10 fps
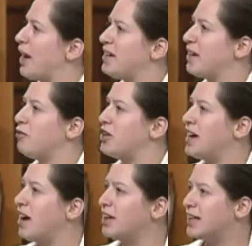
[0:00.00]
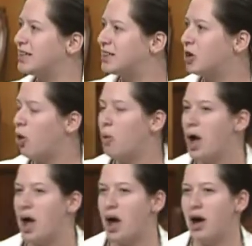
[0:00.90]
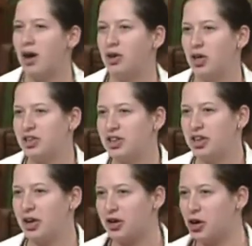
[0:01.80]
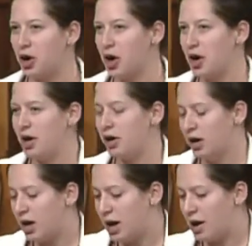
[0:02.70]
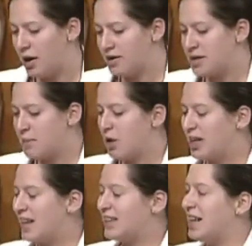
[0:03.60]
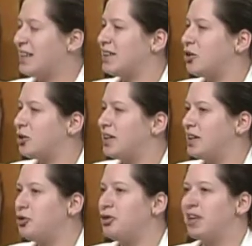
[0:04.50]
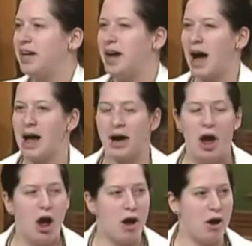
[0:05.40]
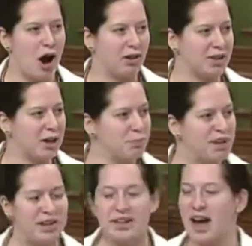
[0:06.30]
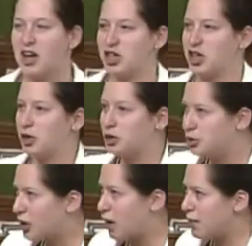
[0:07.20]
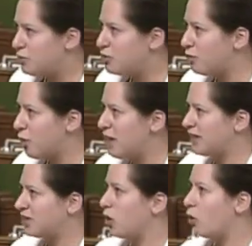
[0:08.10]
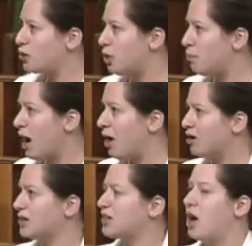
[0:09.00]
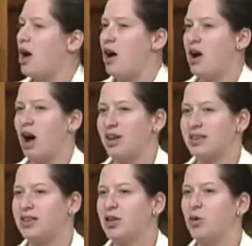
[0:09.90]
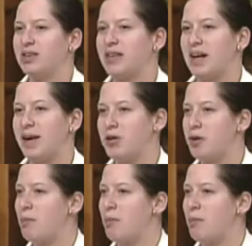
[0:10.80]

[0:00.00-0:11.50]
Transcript: our interlocutors are sufficiently trained when there are nuclear safety threats. When I was in the military, I got basic training